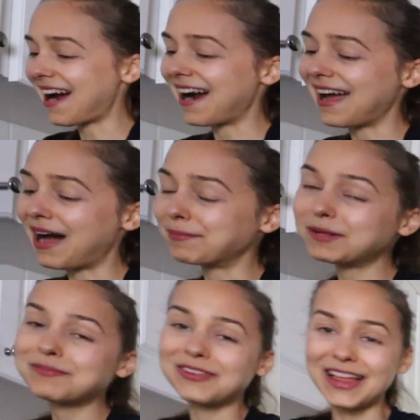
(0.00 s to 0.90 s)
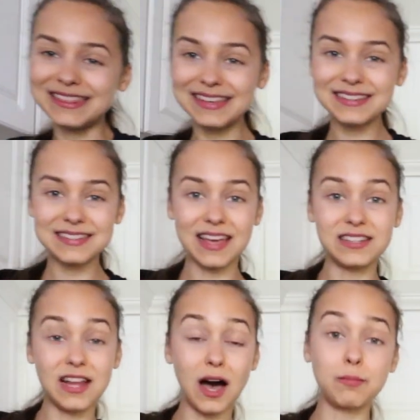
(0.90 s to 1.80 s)
All right, I'm gonna blend this
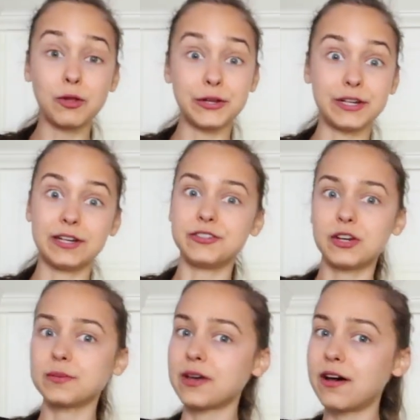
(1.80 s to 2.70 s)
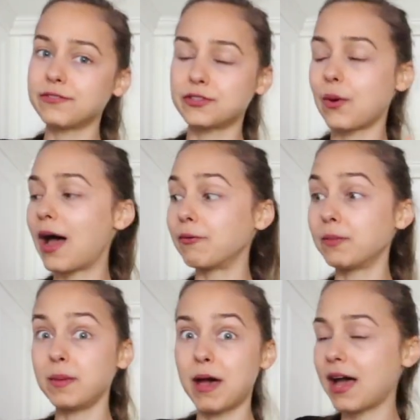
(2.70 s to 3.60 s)
and not blow your eardrums off, so I will
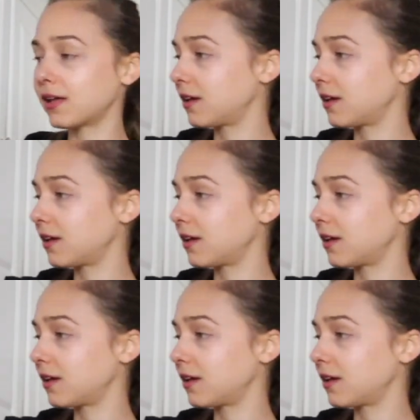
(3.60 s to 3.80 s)
be back.